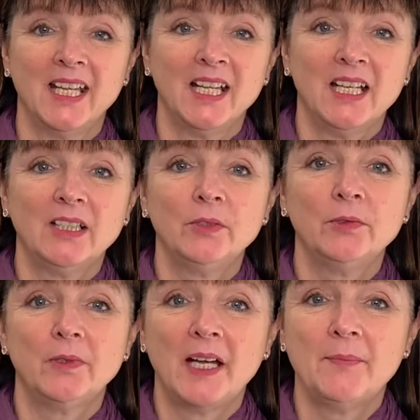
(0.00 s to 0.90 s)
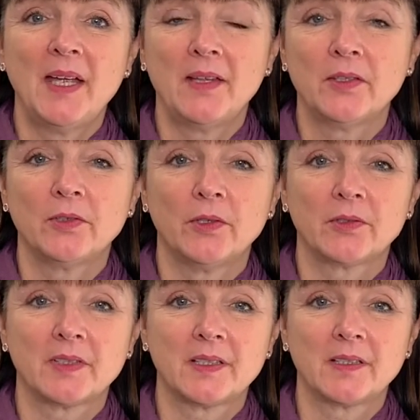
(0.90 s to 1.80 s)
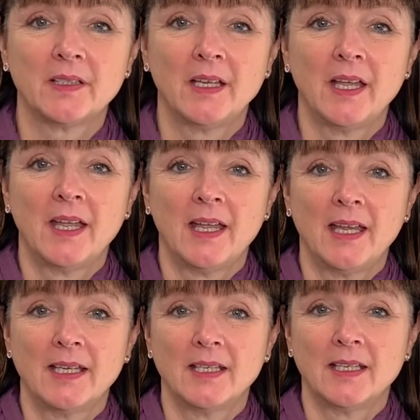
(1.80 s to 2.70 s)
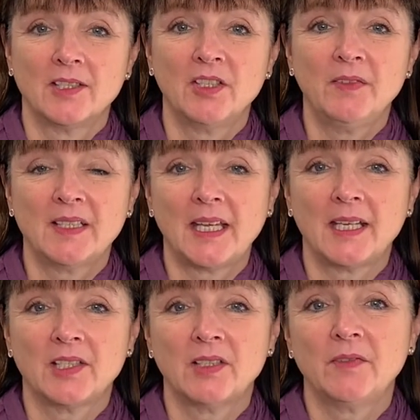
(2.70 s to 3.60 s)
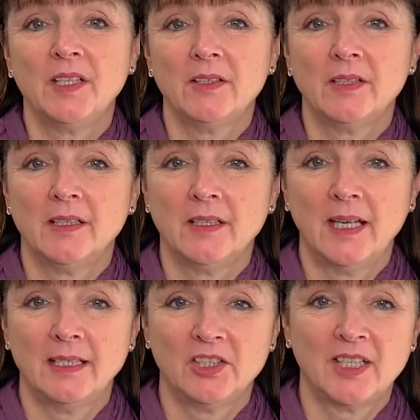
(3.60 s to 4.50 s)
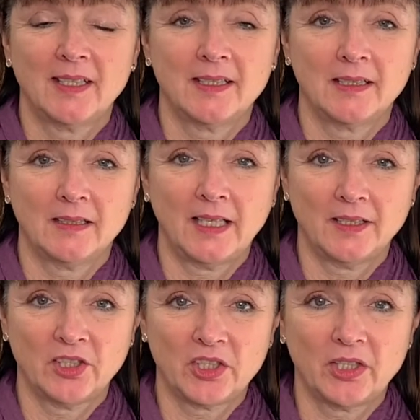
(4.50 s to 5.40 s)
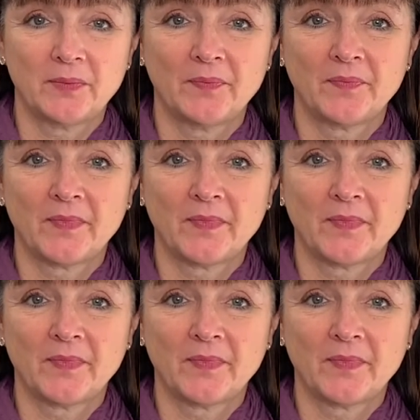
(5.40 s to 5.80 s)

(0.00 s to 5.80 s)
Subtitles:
Hello, I'm Heather Knox, Chief Executive here in NHS Lanarkshire.